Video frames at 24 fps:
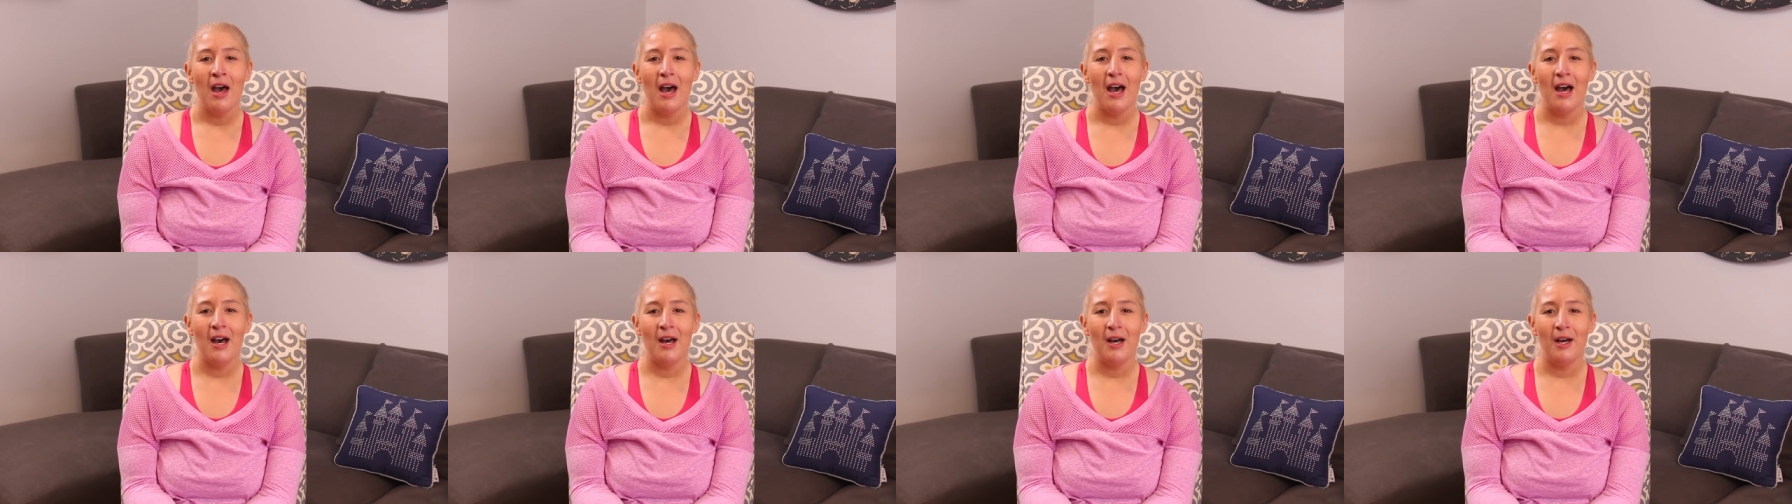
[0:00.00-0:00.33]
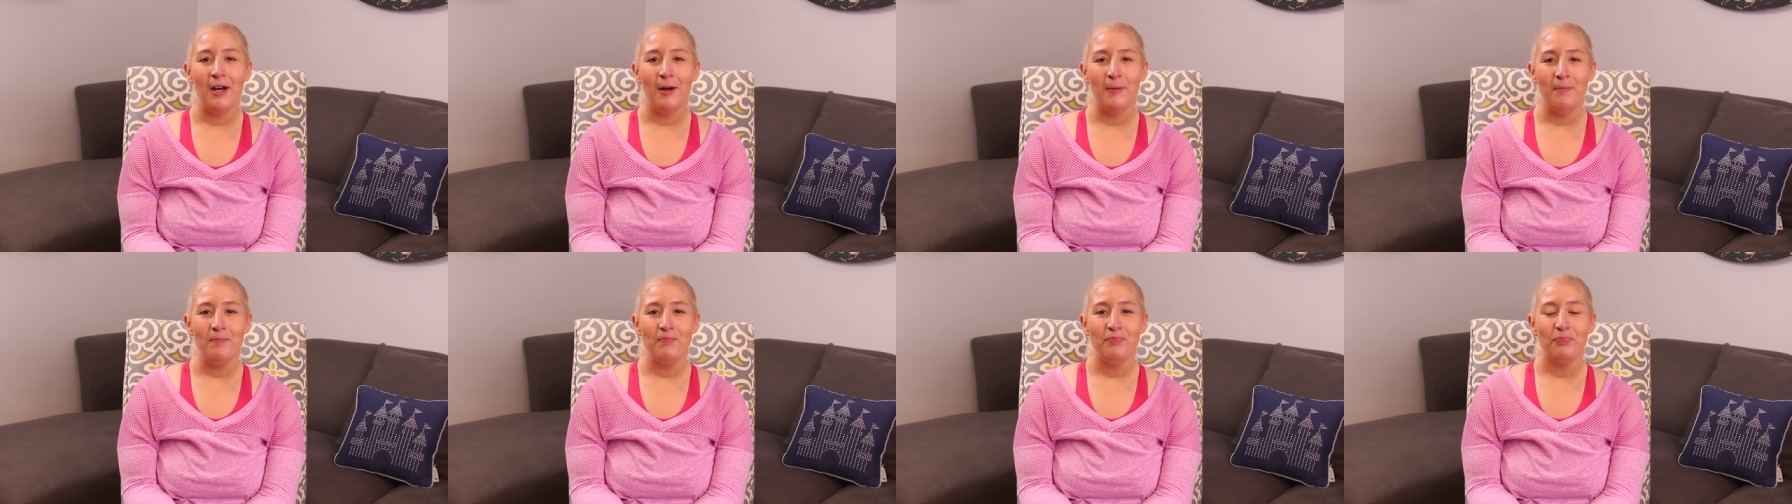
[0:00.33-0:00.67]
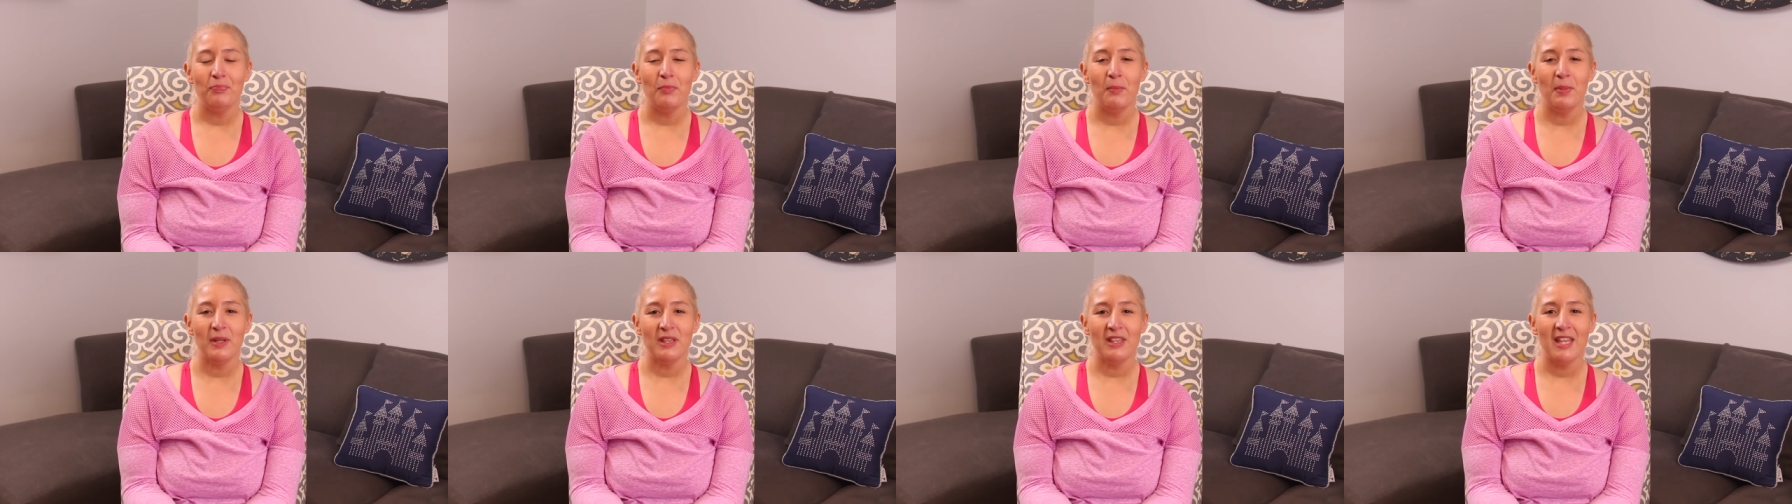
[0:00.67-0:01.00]
Um,
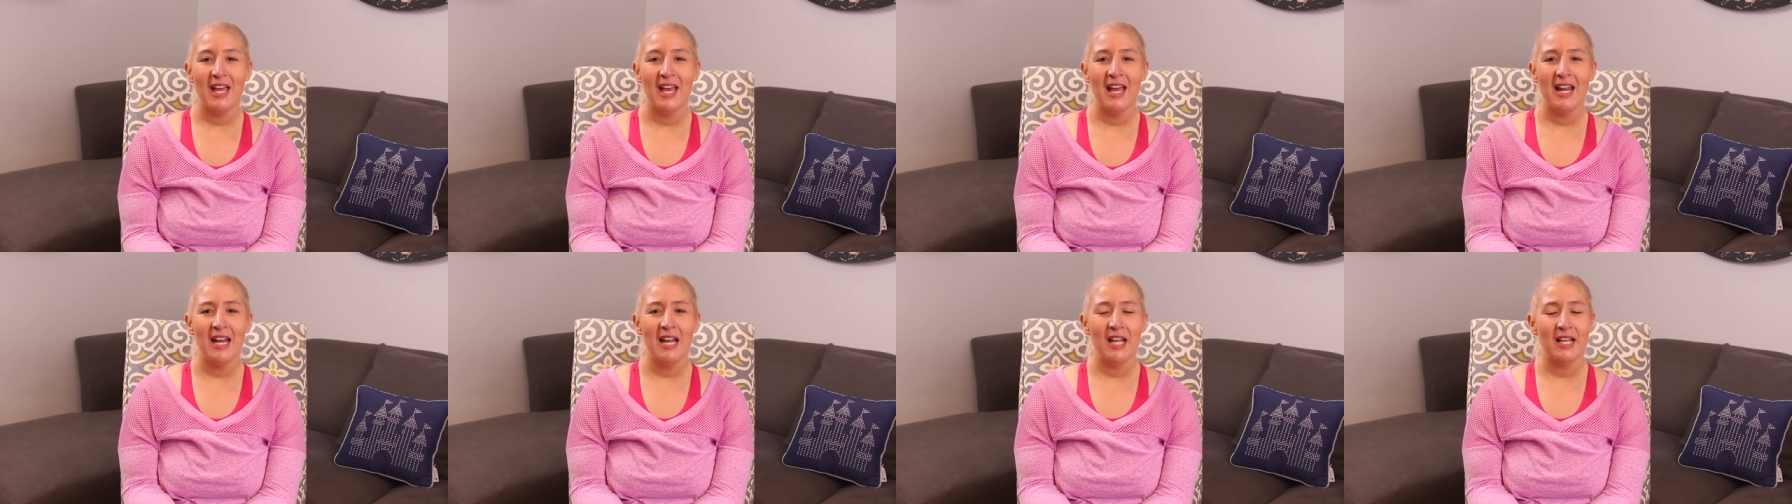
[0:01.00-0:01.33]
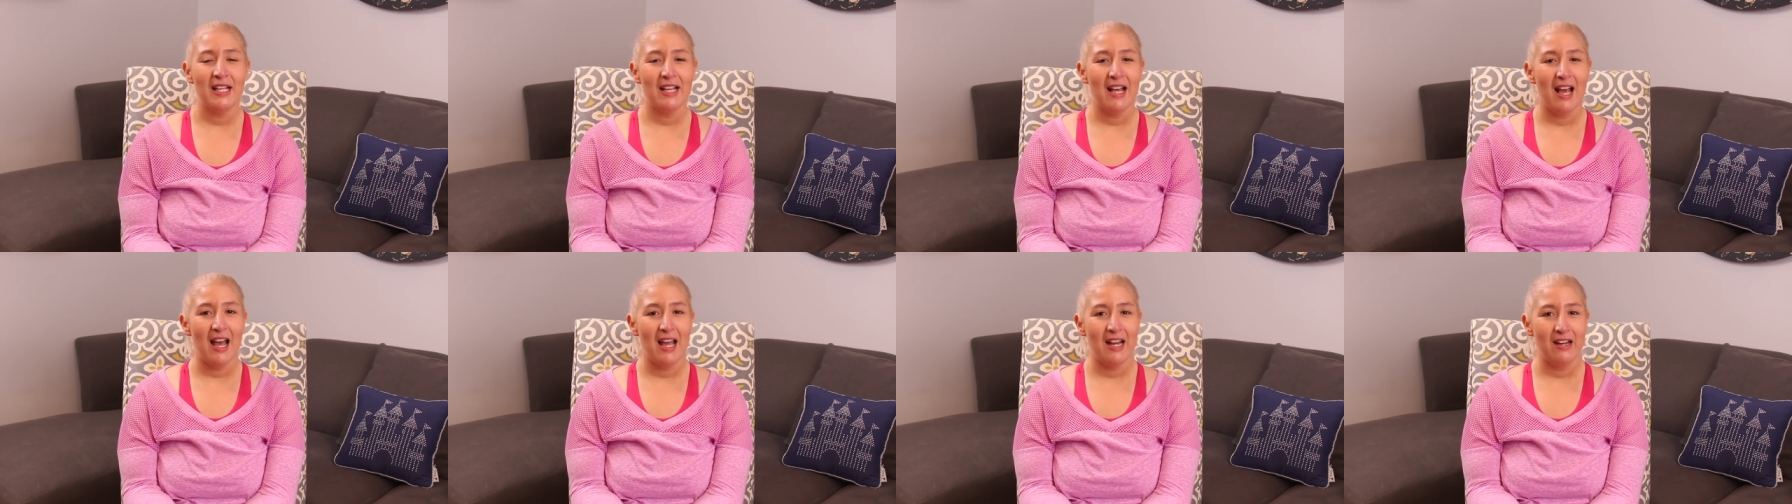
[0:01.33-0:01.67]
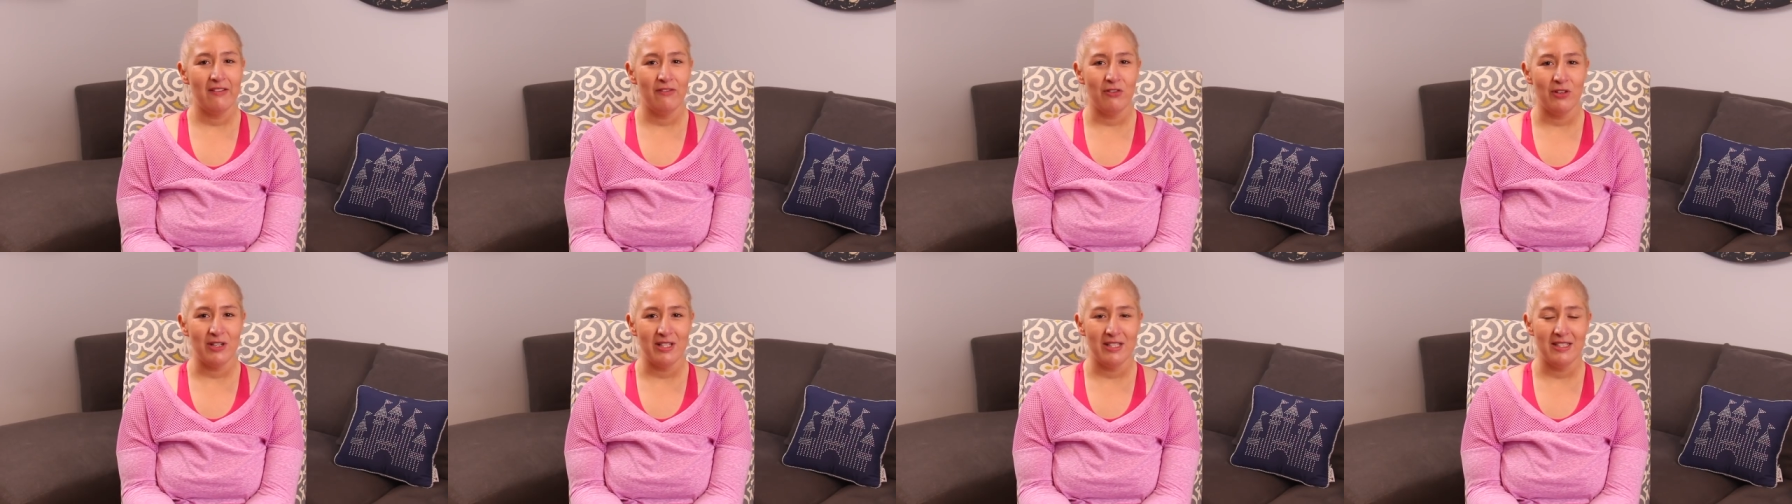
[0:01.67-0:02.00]
but then it kind
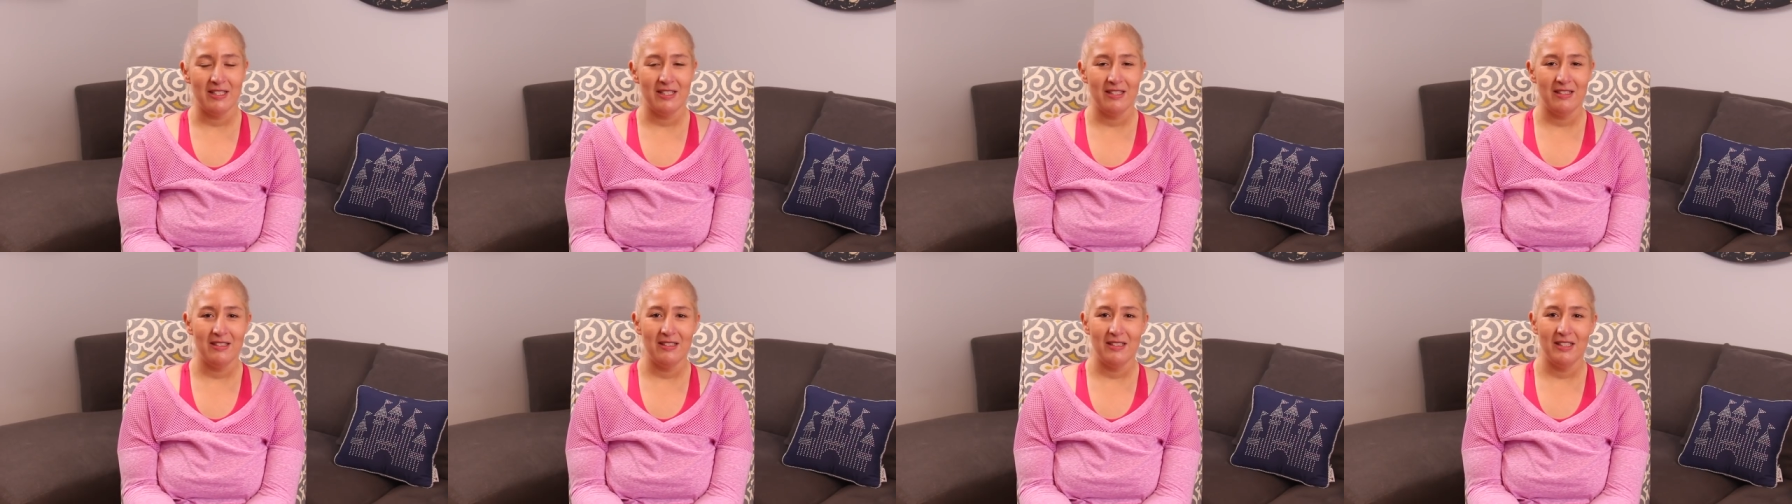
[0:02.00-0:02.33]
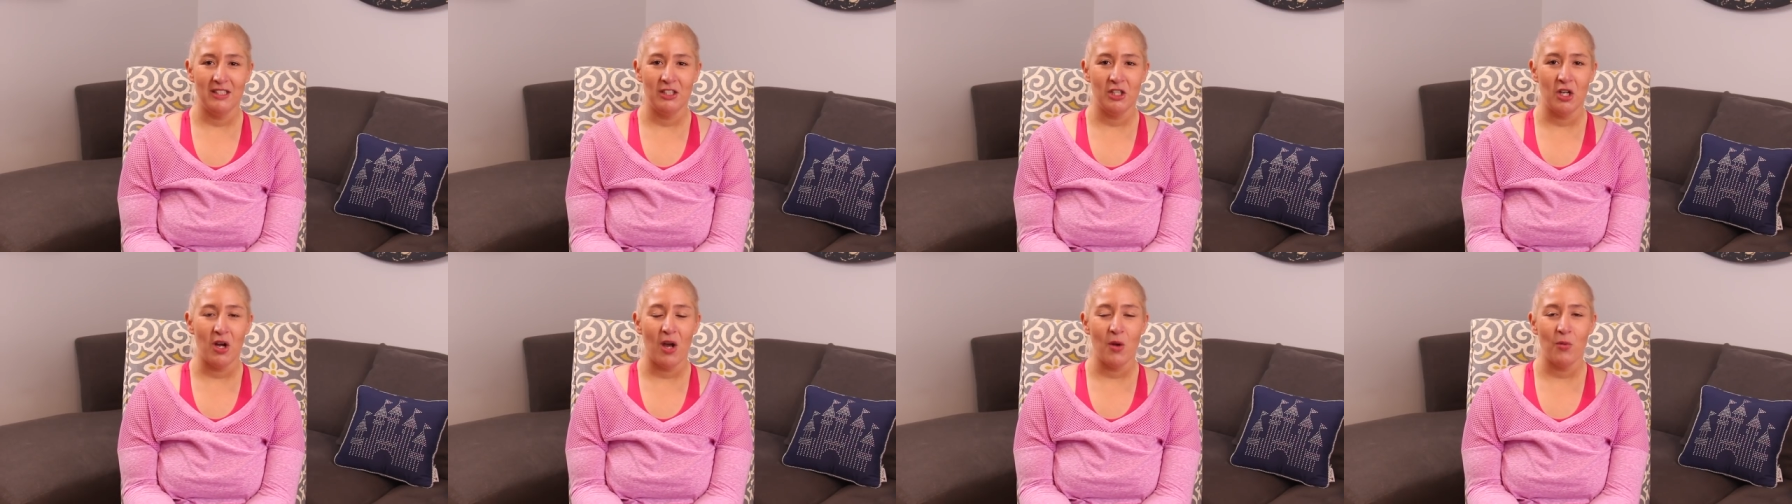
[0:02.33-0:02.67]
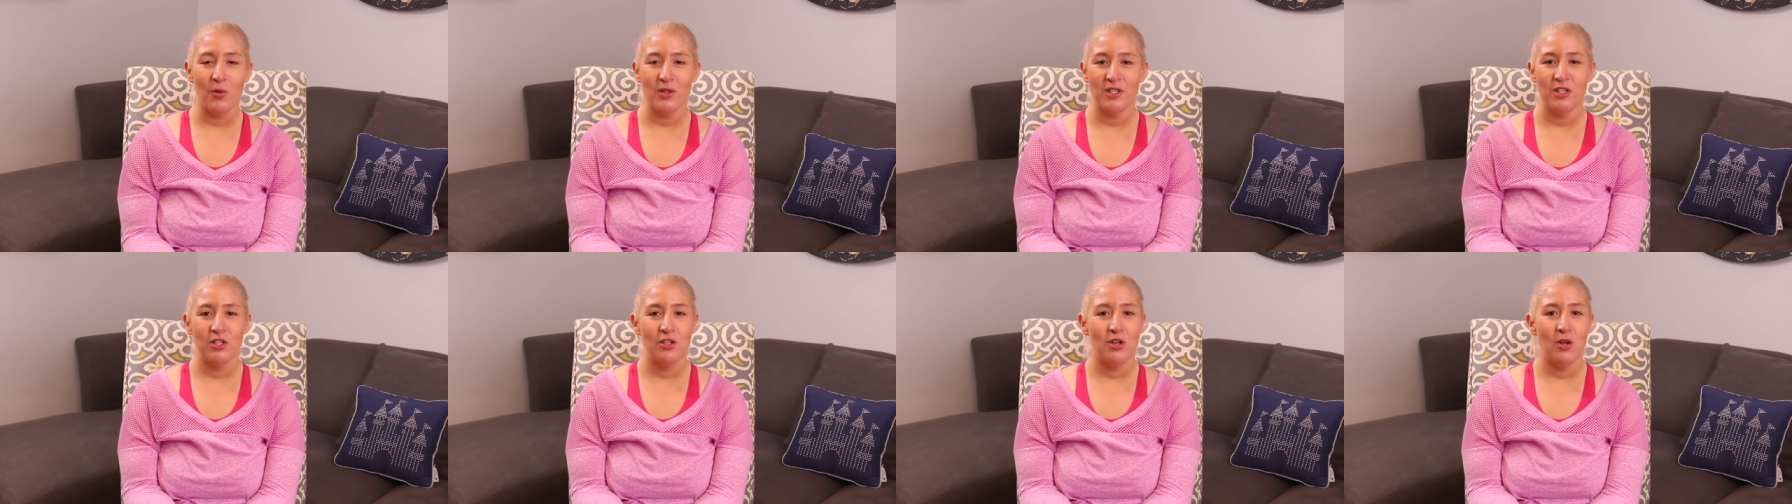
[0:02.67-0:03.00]
of was you know, I
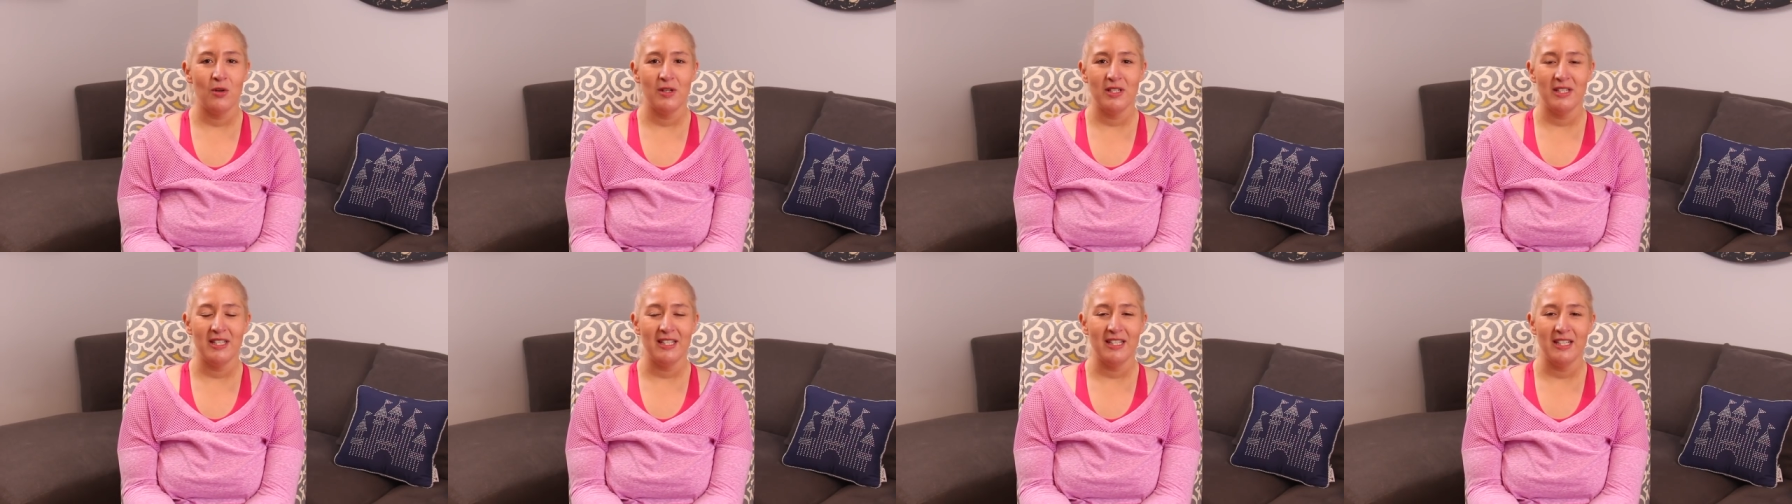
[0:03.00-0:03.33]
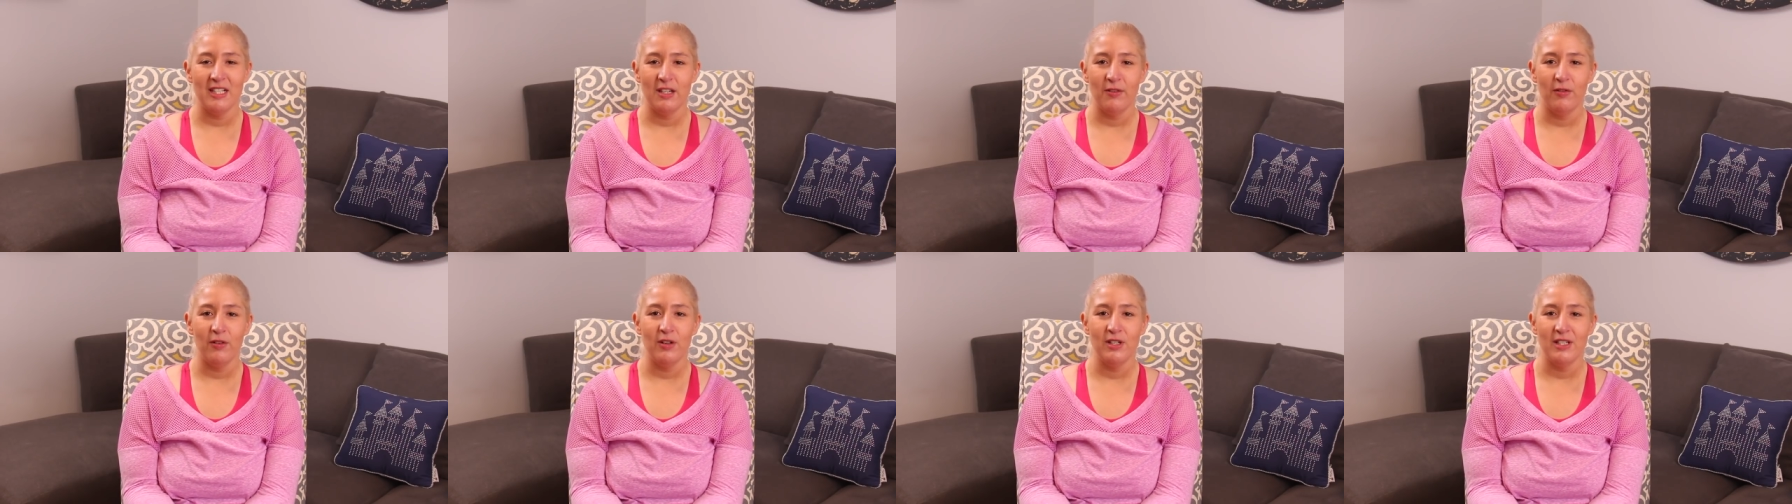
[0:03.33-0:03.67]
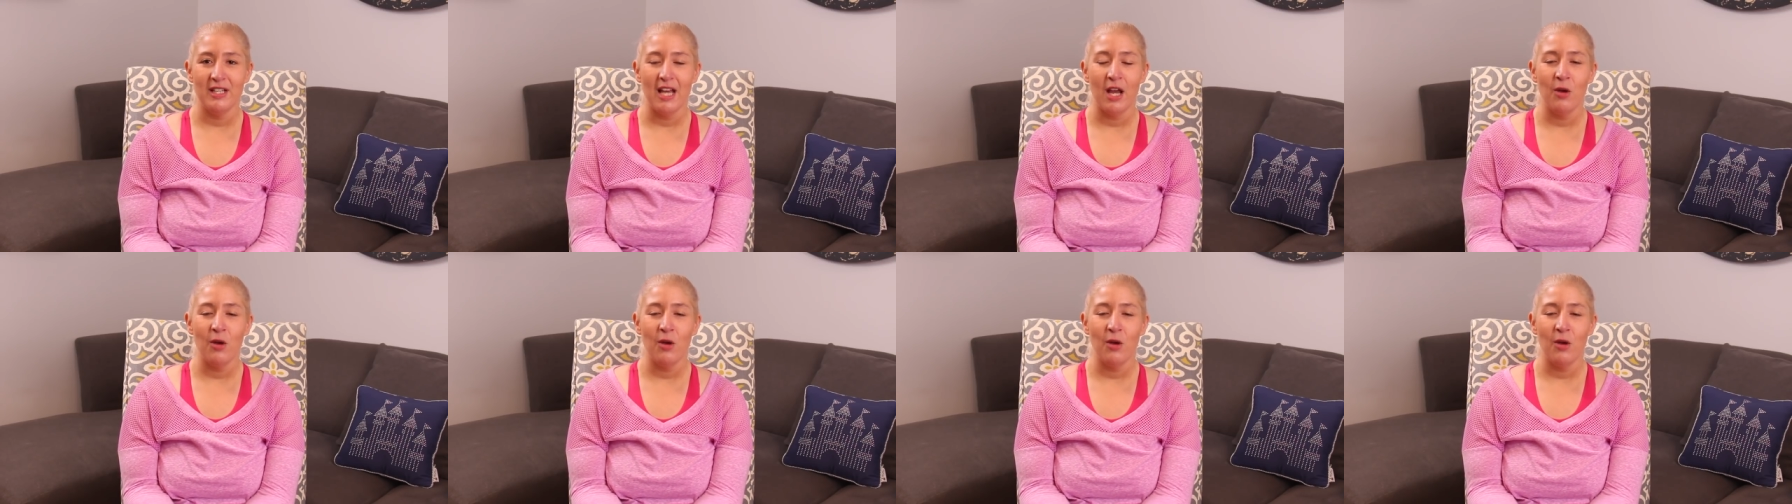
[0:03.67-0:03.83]
wasn't noticing a difference.